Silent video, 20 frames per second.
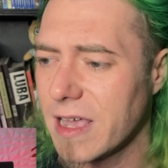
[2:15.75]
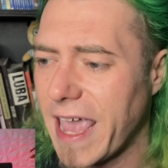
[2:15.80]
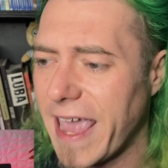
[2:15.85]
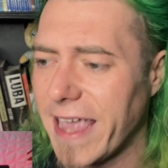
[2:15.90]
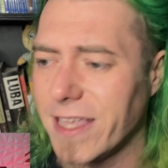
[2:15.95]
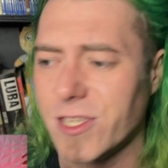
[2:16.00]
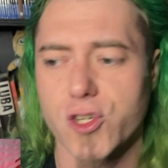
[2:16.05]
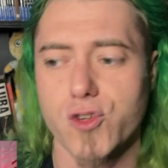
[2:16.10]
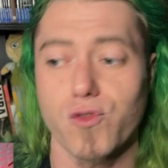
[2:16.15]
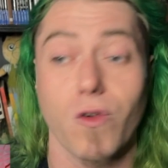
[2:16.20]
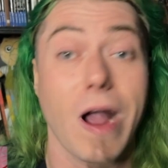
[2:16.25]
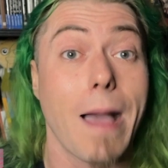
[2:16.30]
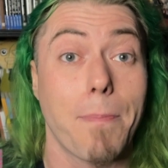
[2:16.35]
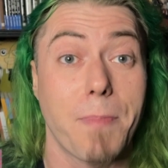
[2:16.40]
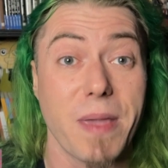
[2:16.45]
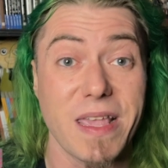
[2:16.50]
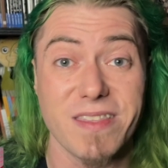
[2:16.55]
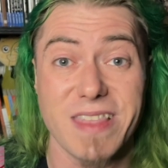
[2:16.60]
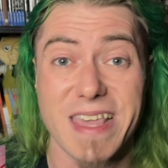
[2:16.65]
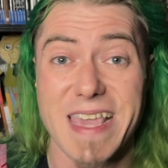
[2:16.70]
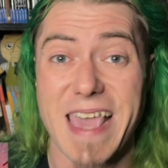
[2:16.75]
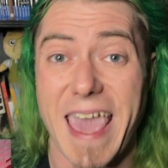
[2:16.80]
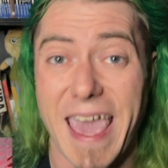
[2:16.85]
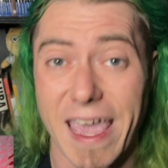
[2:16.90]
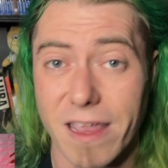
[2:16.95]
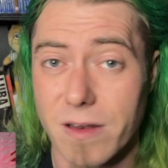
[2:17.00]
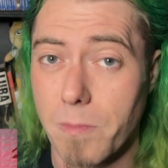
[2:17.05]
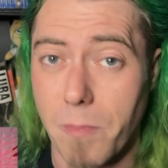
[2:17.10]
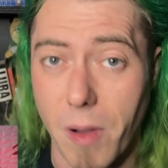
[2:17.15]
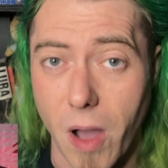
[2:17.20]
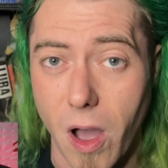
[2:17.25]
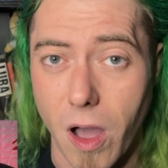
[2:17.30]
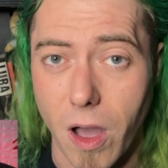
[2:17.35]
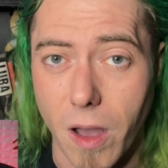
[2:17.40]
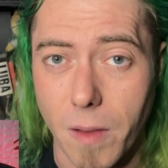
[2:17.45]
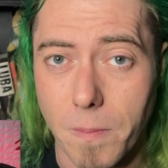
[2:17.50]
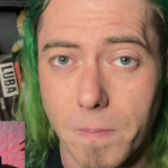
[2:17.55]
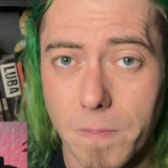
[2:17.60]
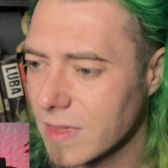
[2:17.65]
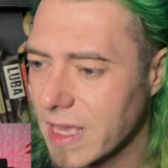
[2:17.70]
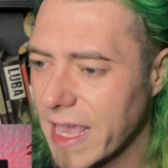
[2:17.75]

and dropping the N-bomb.